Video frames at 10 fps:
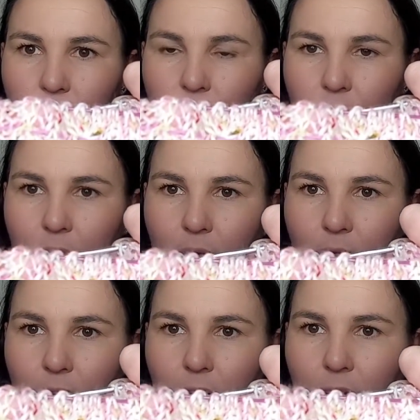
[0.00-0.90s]

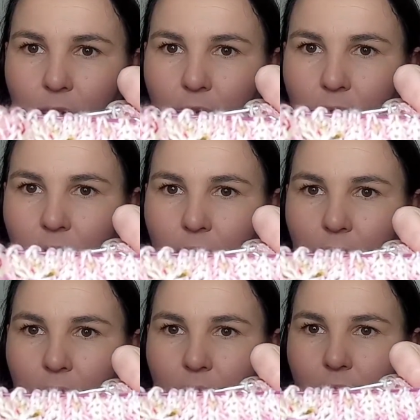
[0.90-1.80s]

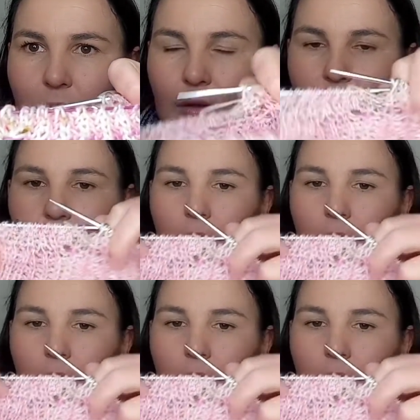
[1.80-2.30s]
Nobody speaks.